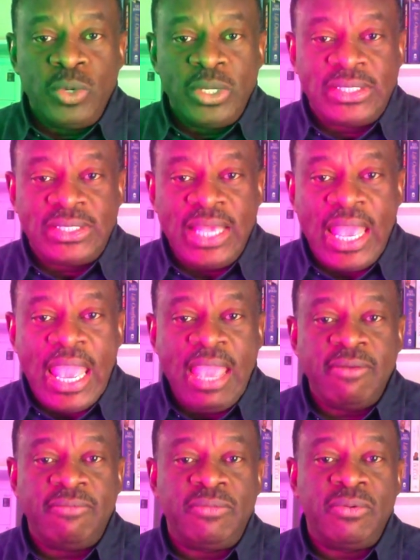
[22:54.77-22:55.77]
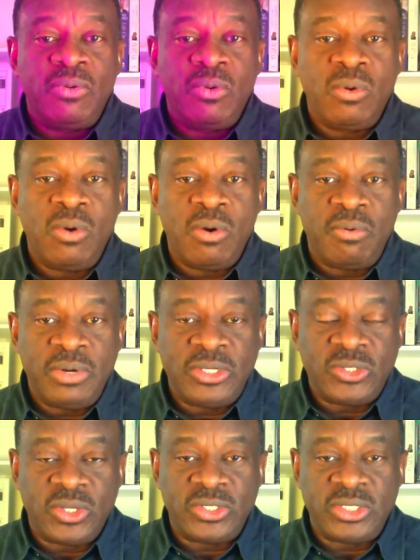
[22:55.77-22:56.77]
You will save on
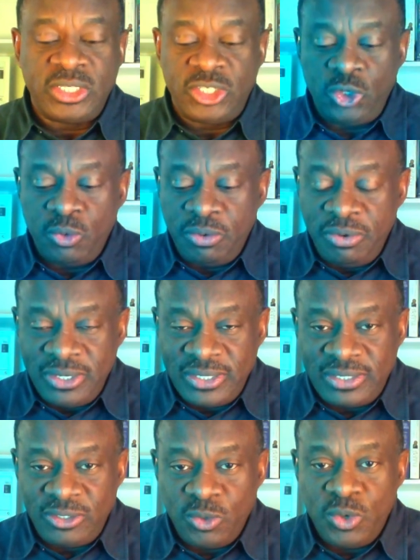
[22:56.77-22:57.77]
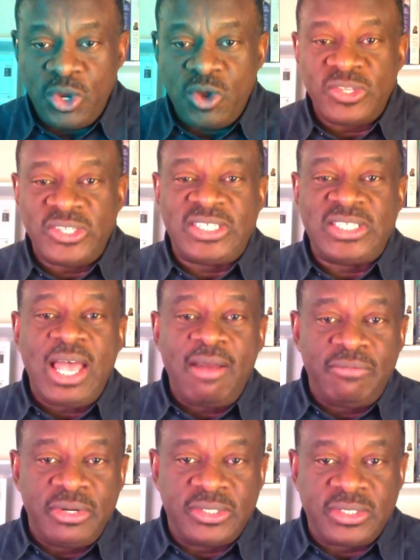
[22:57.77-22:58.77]
resources. You will
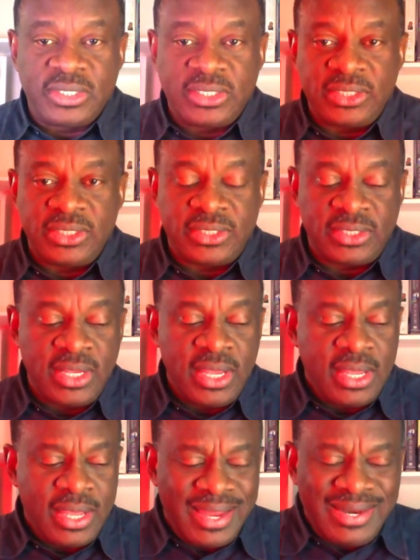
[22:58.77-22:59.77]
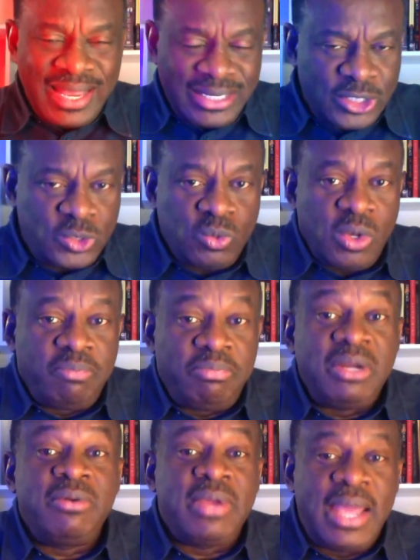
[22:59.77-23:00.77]
conserve resources. And that is
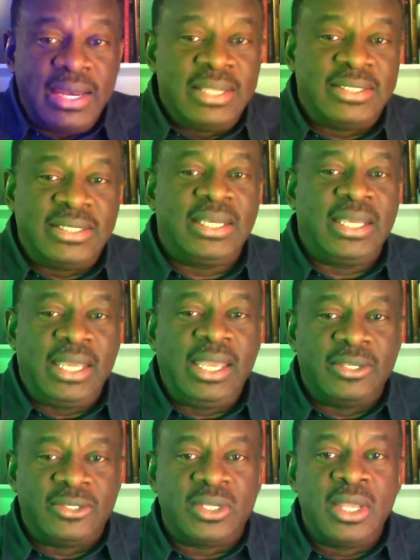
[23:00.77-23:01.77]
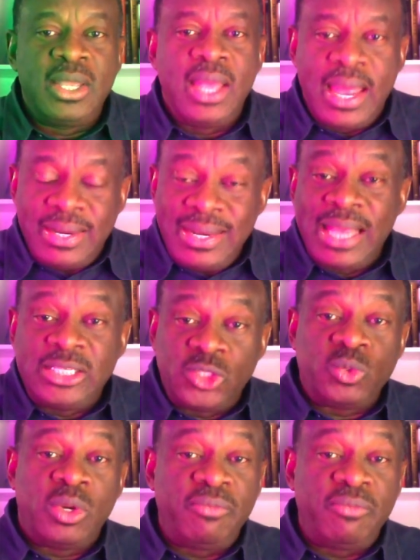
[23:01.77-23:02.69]
what being realistic is. And that